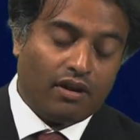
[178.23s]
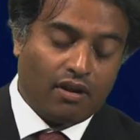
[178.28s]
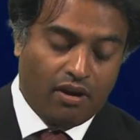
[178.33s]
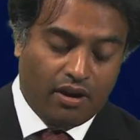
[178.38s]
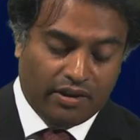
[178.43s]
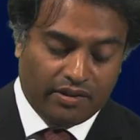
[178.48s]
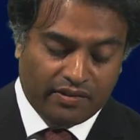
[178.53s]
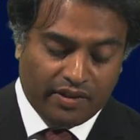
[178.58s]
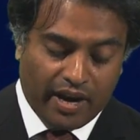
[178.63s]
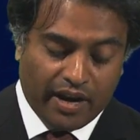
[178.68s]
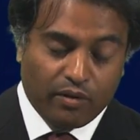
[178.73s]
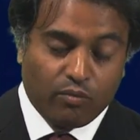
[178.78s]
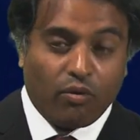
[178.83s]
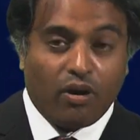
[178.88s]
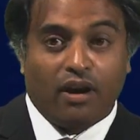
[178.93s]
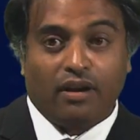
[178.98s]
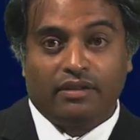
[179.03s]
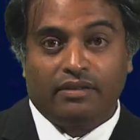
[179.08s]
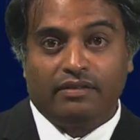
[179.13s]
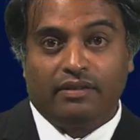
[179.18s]
our
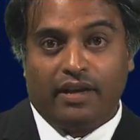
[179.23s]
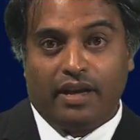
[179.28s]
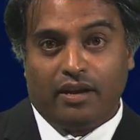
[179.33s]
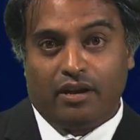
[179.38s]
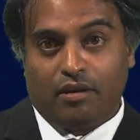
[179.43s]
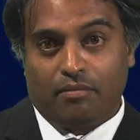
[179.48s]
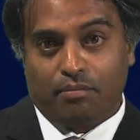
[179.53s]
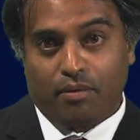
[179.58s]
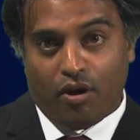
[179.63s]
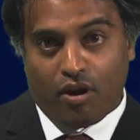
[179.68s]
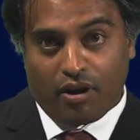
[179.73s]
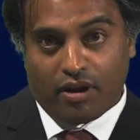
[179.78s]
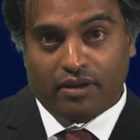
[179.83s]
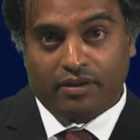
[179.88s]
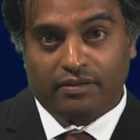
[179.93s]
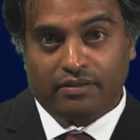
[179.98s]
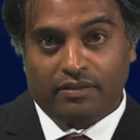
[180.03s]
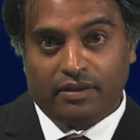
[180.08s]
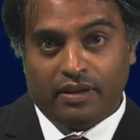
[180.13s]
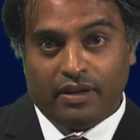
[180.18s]
sidewalks, and our
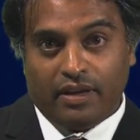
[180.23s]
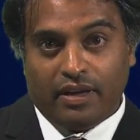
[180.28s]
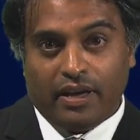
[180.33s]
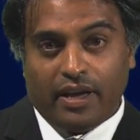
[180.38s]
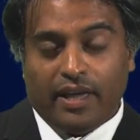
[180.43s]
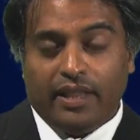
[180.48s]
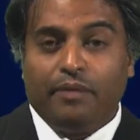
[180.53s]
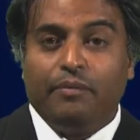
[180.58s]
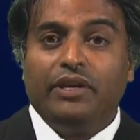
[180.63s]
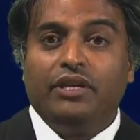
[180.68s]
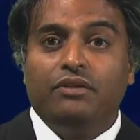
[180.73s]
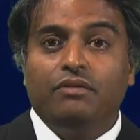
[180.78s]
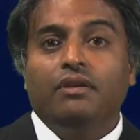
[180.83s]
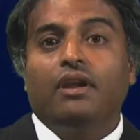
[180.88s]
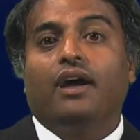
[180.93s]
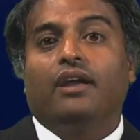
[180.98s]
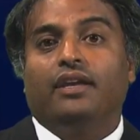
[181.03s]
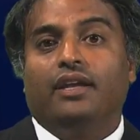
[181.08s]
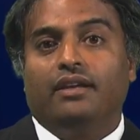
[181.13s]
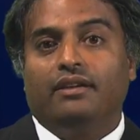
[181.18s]
parks, and that we do
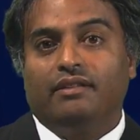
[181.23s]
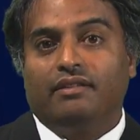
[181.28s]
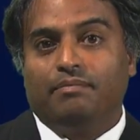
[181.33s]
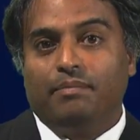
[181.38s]
not need to